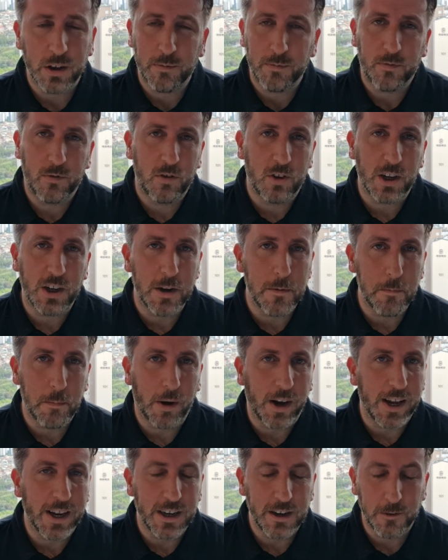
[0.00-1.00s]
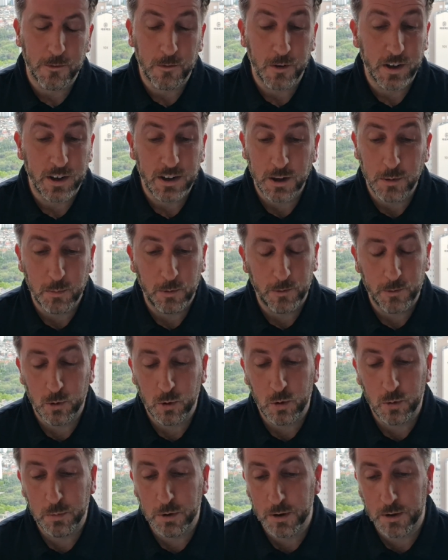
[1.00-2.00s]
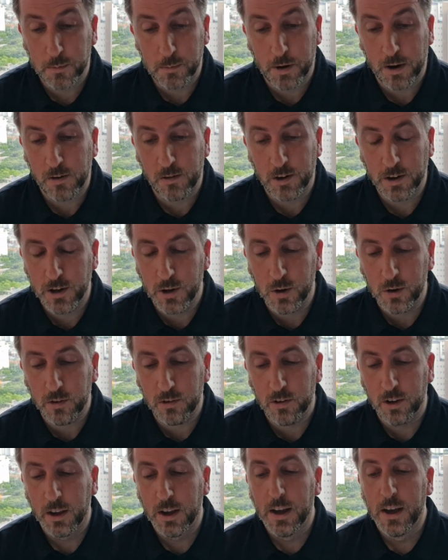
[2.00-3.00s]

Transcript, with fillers: I'd seen him play in a friendly before, but apparently not.